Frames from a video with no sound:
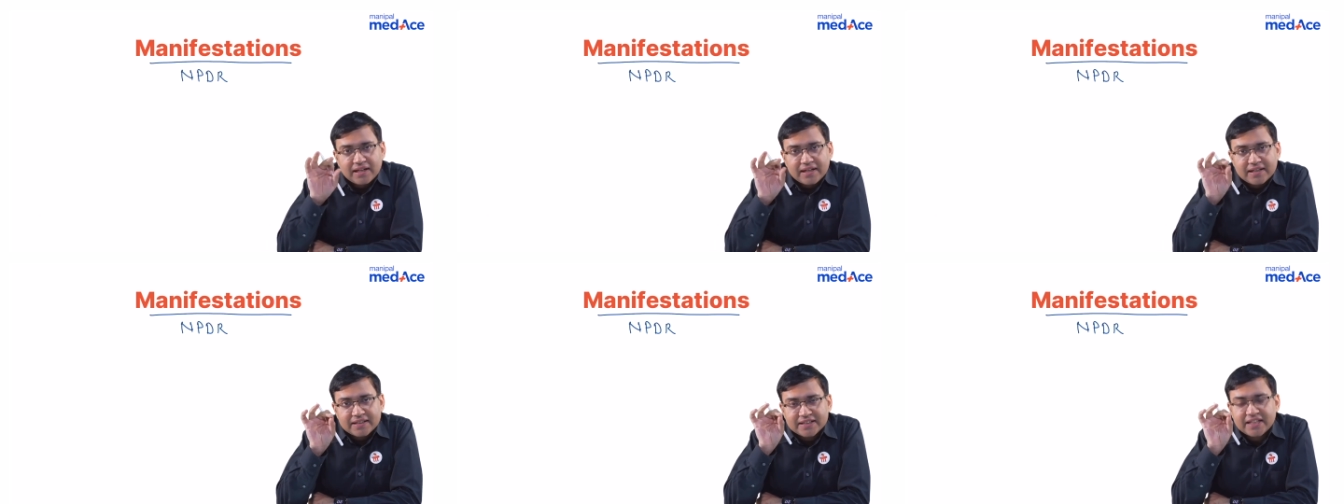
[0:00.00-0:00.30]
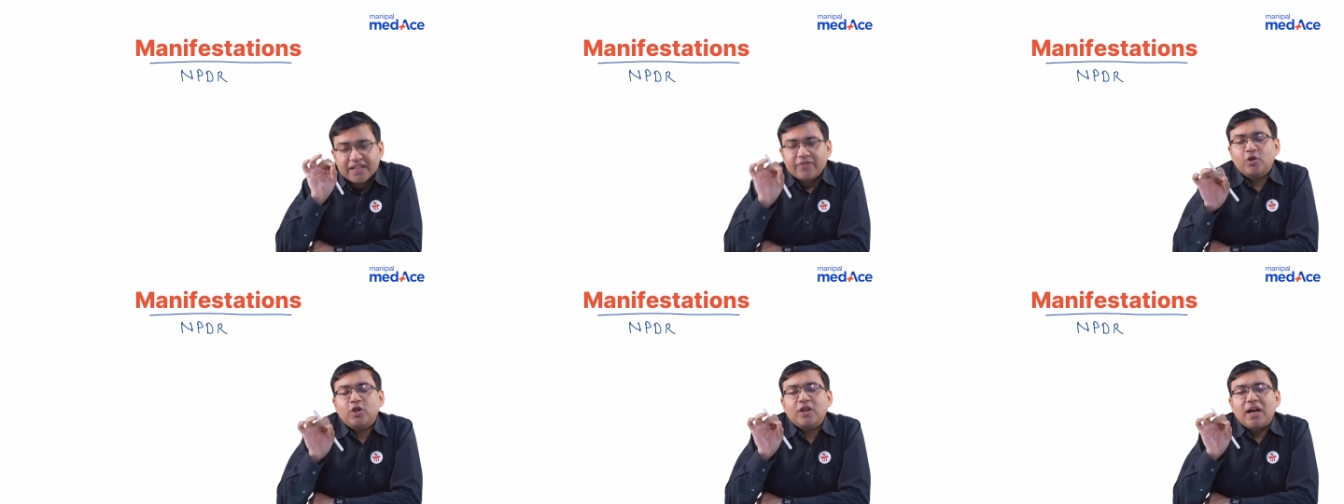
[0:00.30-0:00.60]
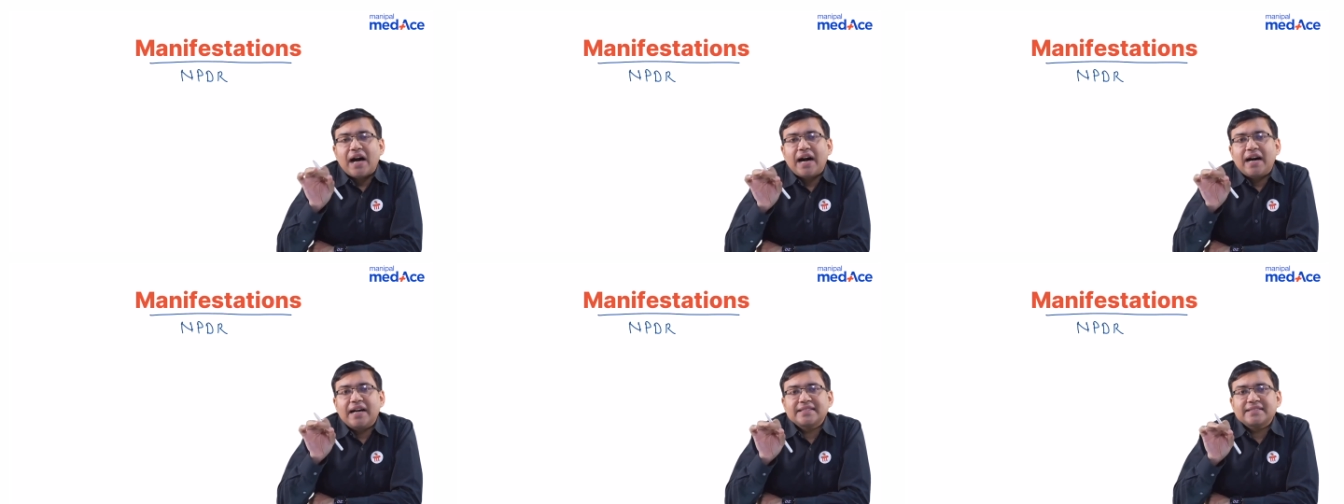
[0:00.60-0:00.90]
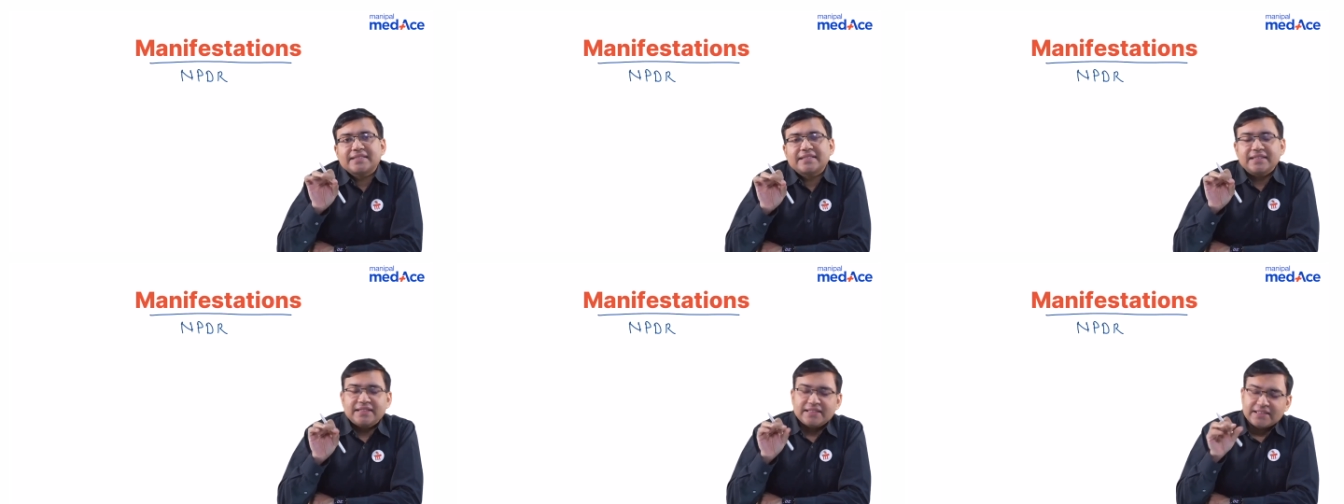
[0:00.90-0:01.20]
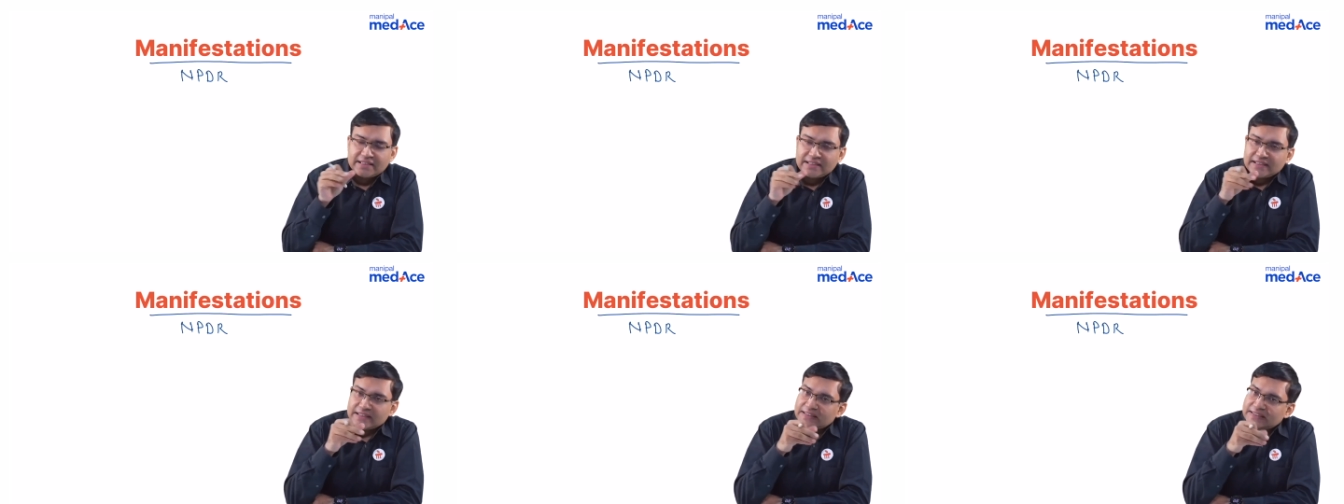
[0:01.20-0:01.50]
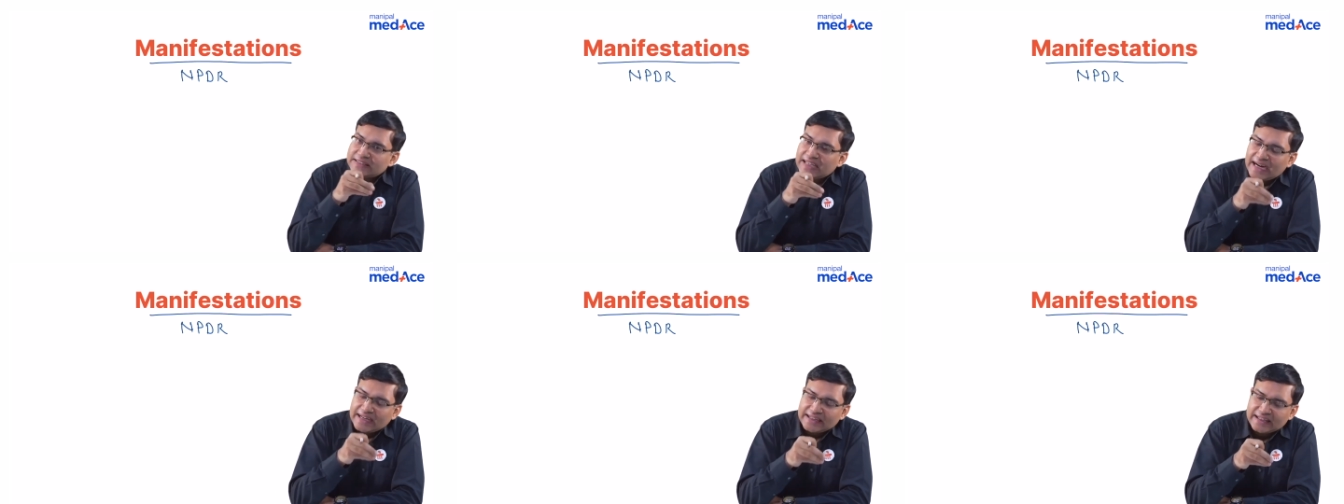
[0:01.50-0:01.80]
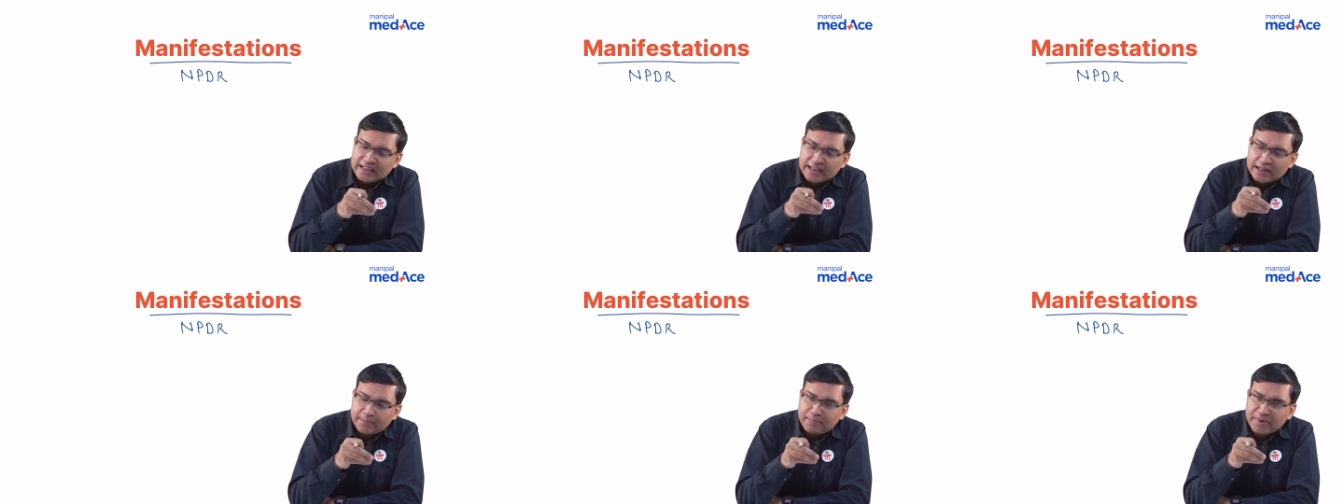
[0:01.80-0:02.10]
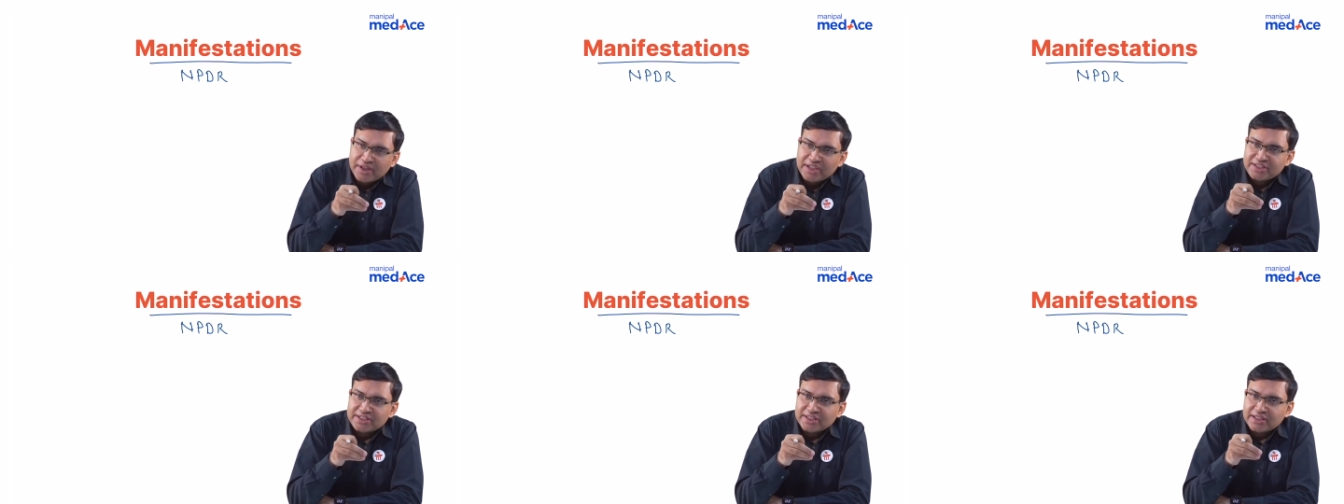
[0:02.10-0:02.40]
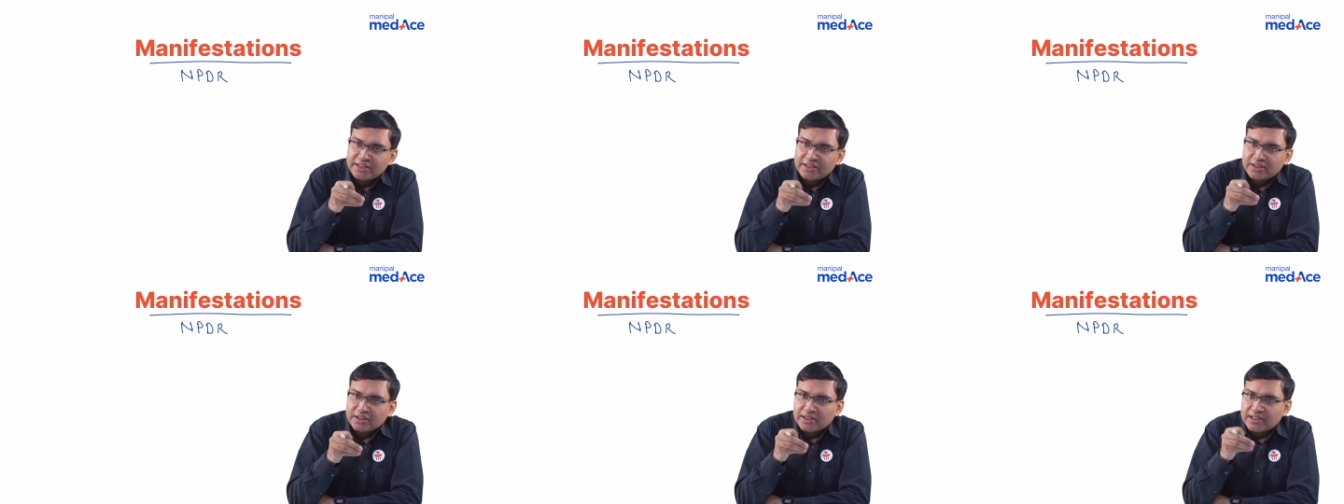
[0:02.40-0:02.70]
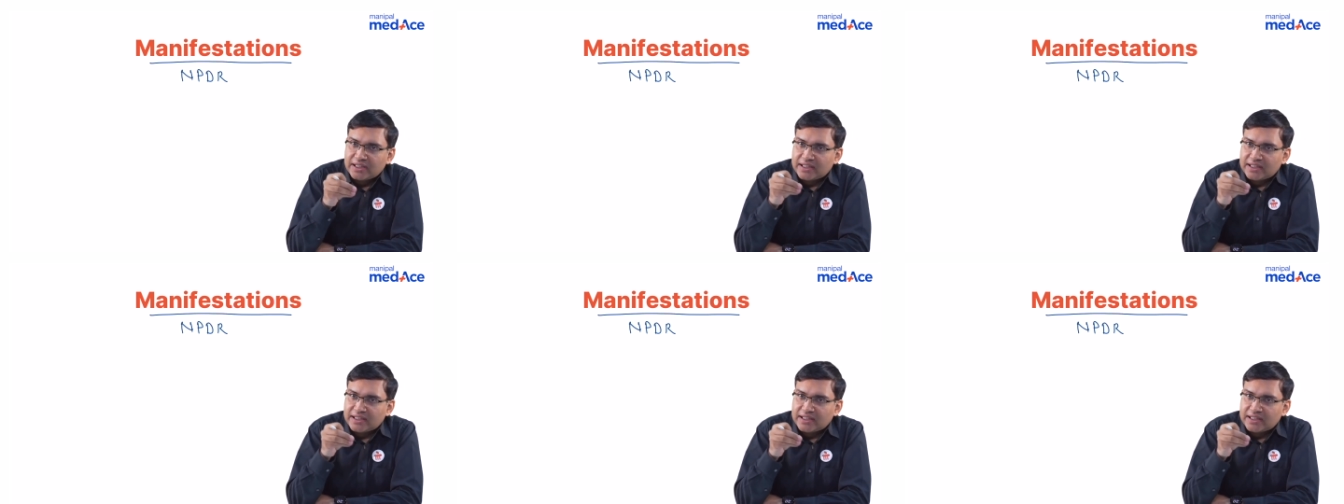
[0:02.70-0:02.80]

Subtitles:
They would ask that a patient,